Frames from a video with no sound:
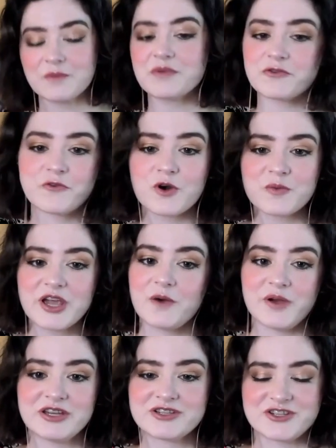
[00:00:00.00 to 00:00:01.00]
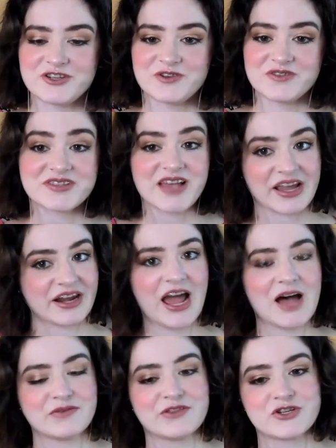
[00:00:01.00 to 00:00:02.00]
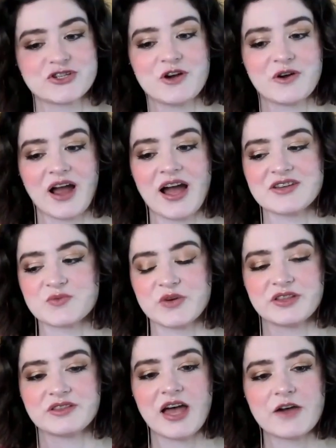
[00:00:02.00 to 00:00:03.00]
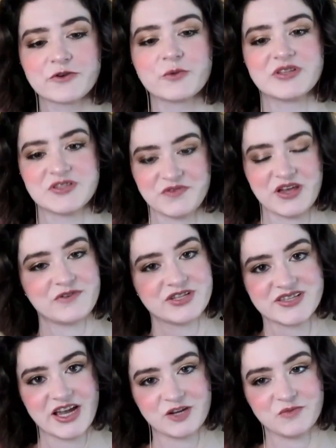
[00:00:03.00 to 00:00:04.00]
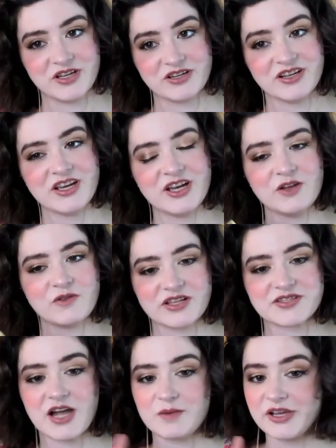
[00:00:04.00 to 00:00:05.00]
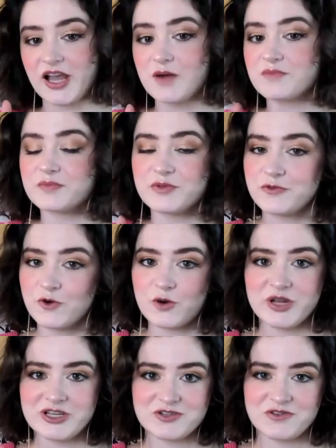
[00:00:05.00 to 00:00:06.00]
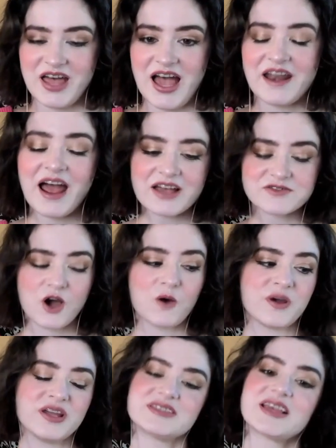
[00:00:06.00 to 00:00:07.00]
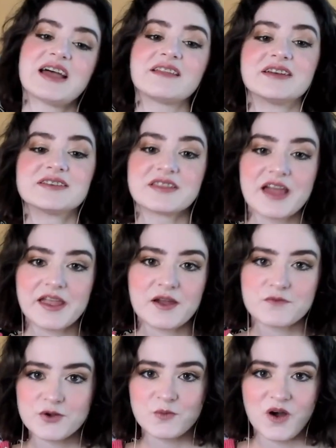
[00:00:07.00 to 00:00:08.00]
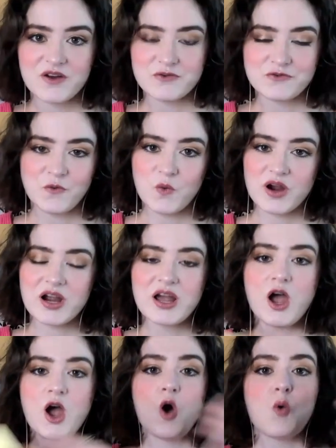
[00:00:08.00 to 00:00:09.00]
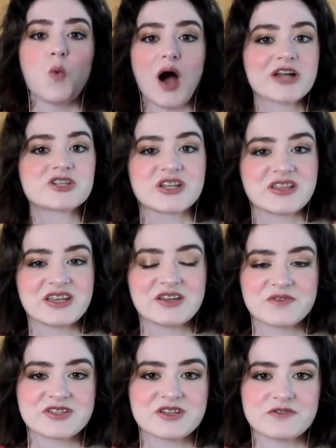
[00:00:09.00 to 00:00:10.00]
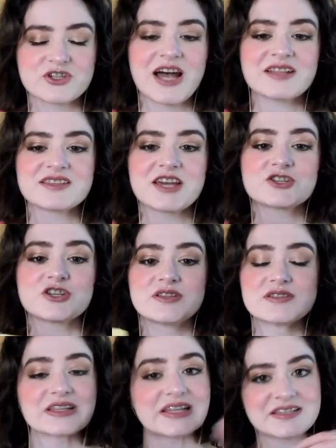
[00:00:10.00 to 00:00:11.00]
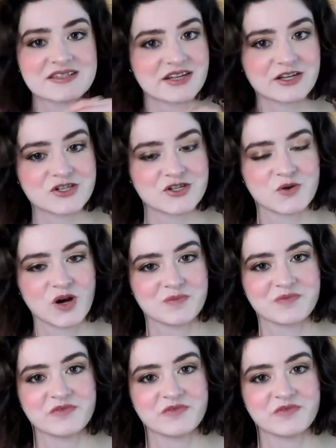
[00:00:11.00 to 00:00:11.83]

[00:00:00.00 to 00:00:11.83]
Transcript: before we go into the second half of the show, guys, with everyone's favorite segment that's coming up. But before we do that, as always, I'd like to thank everyone for watching the InvisiYouth Chat Sessions, listening to our